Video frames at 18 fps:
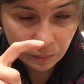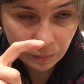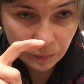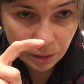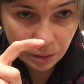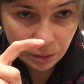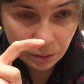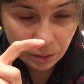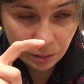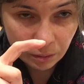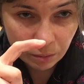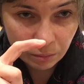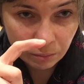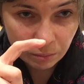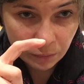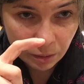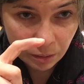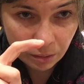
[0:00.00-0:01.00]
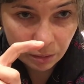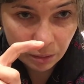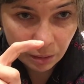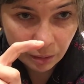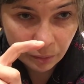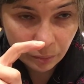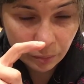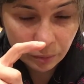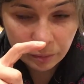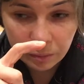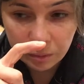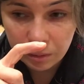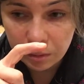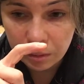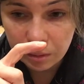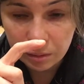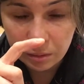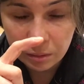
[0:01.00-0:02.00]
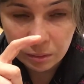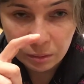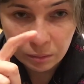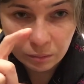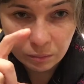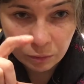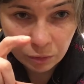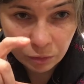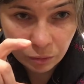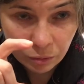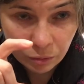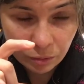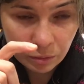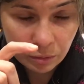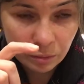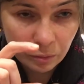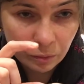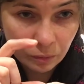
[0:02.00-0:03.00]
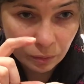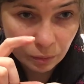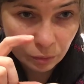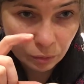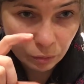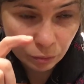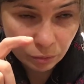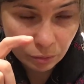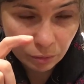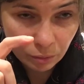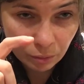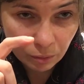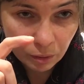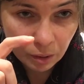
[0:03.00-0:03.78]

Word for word: the desirable uh, rose with rootstock